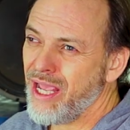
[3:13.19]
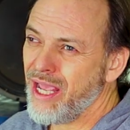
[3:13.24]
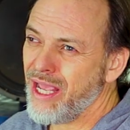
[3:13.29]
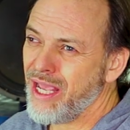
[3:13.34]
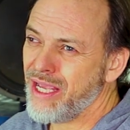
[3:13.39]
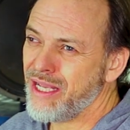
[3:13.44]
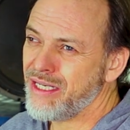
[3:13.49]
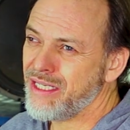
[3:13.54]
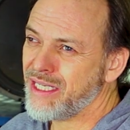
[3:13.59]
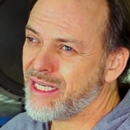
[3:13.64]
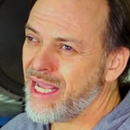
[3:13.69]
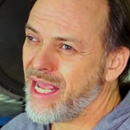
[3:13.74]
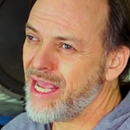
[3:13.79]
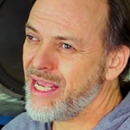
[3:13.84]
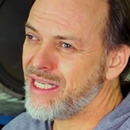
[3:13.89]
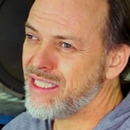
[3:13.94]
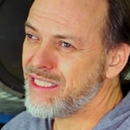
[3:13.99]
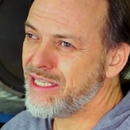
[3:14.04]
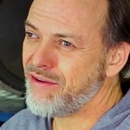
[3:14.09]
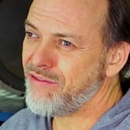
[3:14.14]
and a
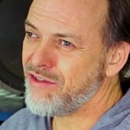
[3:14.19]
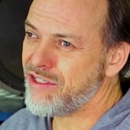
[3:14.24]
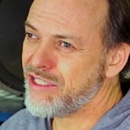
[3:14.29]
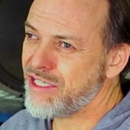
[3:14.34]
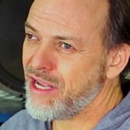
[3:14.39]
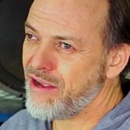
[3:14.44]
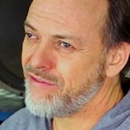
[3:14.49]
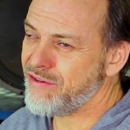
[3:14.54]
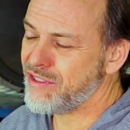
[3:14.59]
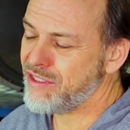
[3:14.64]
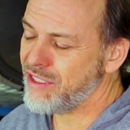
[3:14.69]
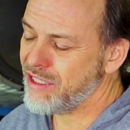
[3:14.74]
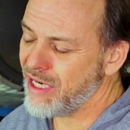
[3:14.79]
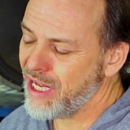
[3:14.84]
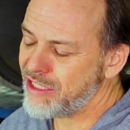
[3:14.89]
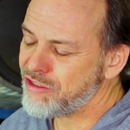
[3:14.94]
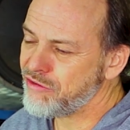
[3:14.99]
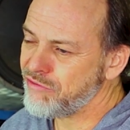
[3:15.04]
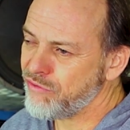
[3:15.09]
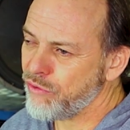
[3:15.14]
K77
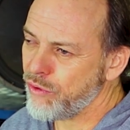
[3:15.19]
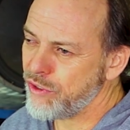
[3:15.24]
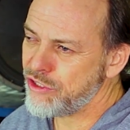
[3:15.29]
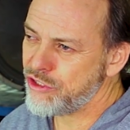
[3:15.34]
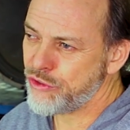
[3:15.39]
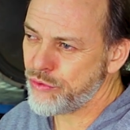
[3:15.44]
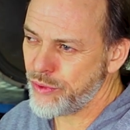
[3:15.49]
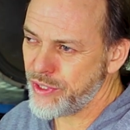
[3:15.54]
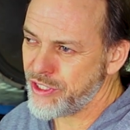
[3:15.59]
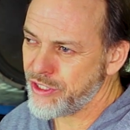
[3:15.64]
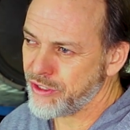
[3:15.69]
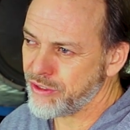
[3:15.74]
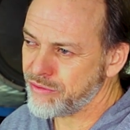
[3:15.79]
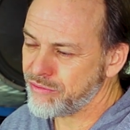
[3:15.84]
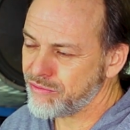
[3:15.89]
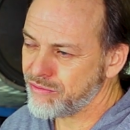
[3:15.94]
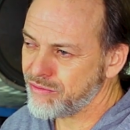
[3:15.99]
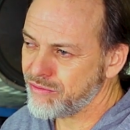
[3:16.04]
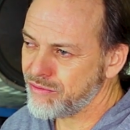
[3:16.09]
Electrovoice tweeter.